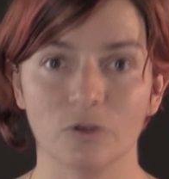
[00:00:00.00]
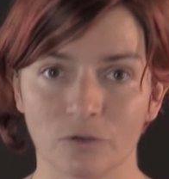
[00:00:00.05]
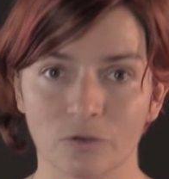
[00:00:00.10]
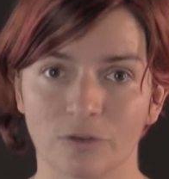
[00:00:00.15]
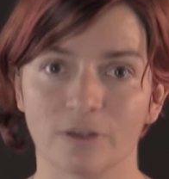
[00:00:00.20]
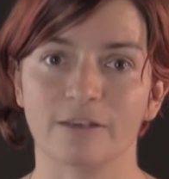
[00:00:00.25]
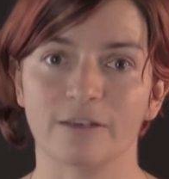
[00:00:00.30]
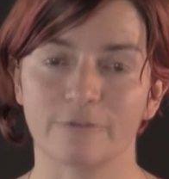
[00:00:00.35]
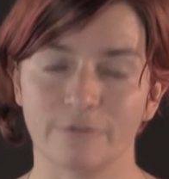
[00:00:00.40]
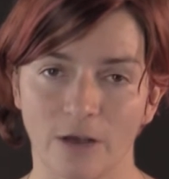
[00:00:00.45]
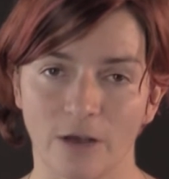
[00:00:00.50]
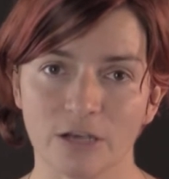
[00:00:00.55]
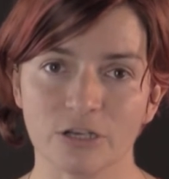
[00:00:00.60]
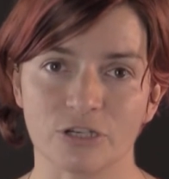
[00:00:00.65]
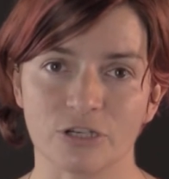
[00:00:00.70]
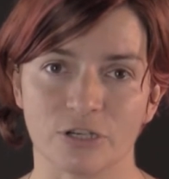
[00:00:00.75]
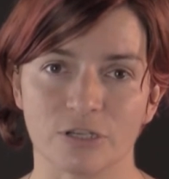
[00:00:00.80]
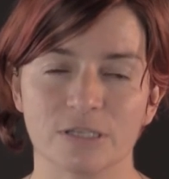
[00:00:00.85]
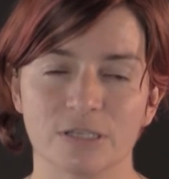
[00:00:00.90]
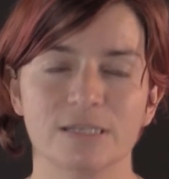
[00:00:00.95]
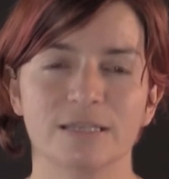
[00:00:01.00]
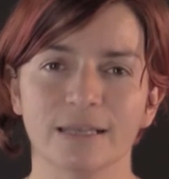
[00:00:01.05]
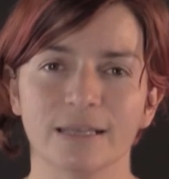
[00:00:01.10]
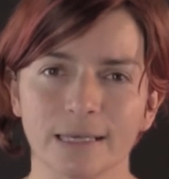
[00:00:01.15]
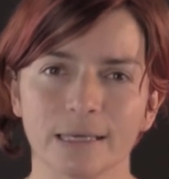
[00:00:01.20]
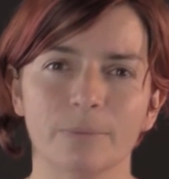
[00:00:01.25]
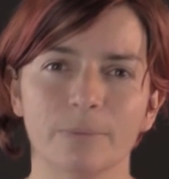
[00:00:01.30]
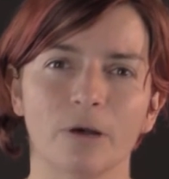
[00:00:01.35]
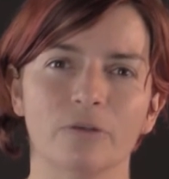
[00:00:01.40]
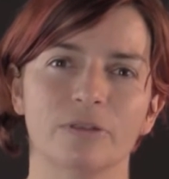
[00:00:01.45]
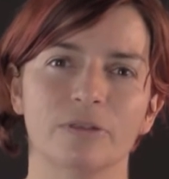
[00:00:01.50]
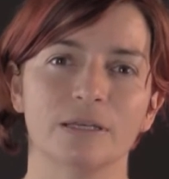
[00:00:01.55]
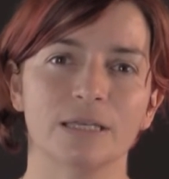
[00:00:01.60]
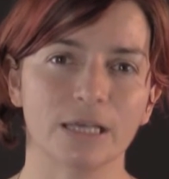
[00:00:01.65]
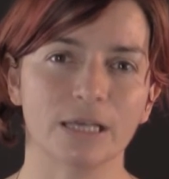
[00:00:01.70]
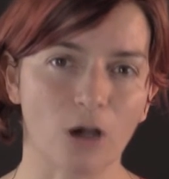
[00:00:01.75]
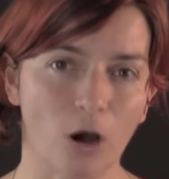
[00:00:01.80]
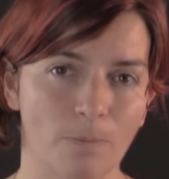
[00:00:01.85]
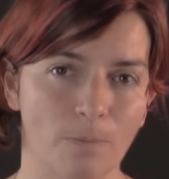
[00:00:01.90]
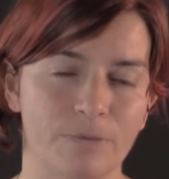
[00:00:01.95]
using functions, think about the
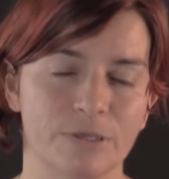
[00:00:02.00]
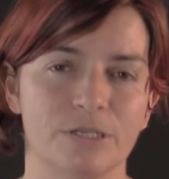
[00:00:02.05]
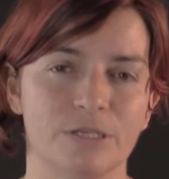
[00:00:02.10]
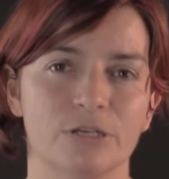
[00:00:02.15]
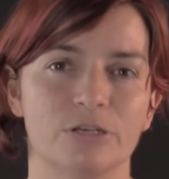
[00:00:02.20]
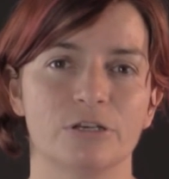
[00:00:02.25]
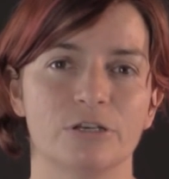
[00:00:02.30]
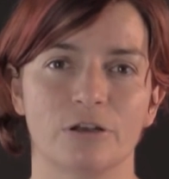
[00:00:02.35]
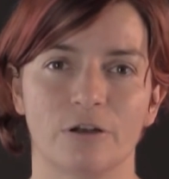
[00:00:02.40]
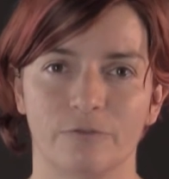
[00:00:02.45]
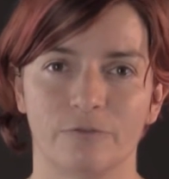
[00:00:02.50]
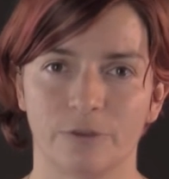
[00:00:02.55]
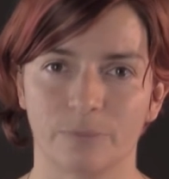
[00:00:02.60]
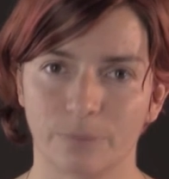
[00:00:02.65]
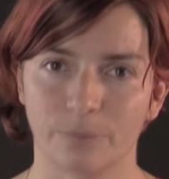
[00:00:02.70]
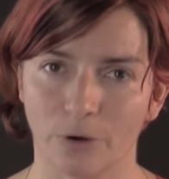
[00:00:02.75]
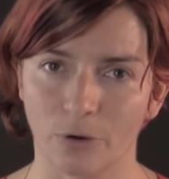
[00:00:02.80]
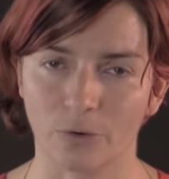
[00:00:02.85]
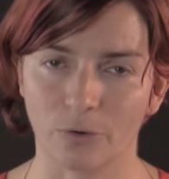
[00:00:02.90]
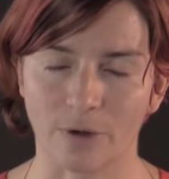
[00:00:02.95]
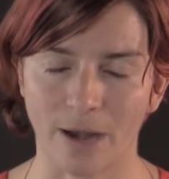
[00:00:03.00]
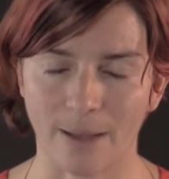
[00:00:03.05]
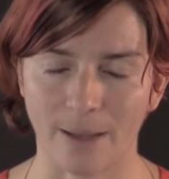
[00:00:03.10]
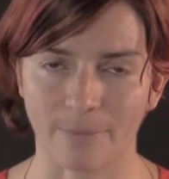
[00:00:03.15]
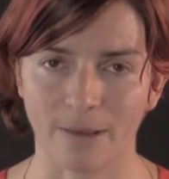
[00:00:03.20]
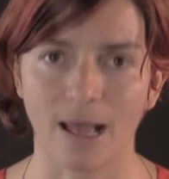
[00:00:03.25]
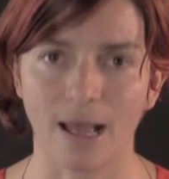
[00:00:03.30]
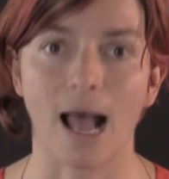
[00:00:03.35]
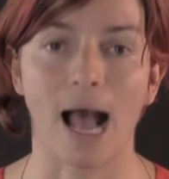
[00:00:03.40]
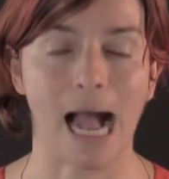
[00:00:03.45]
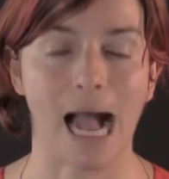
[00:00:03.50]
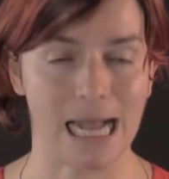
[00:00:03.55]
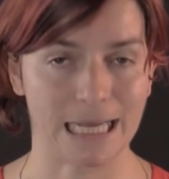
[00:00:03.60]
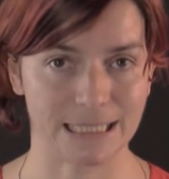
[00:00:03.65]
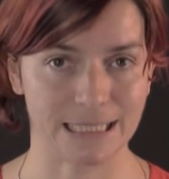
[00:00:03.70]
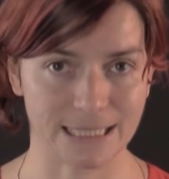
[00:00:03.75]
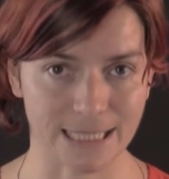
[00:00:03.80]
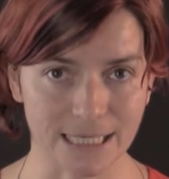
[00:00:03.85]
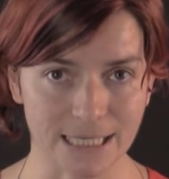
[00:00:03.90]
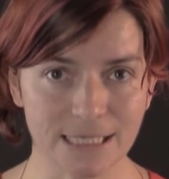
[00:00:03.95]
decomposition of the program.
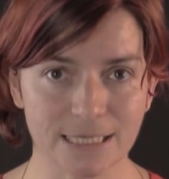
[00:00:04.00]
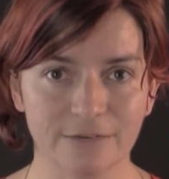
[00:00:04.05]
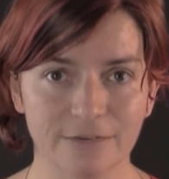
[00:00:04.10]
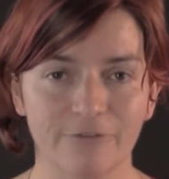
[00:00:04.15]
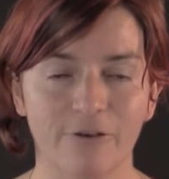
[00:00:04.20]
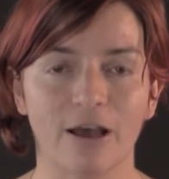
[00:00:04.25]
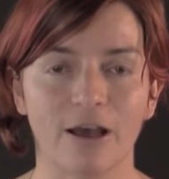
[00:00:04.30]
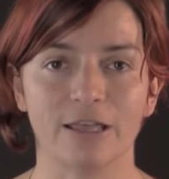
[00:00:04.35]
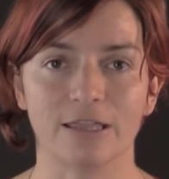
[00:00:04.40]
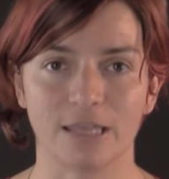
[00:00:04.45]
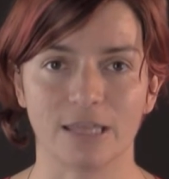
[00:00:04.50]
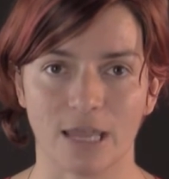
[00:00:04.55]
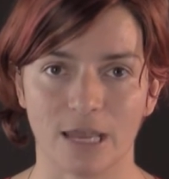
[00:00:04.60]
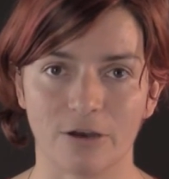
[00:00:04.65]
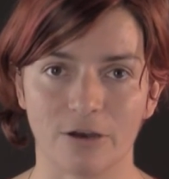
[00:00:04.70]
Identify the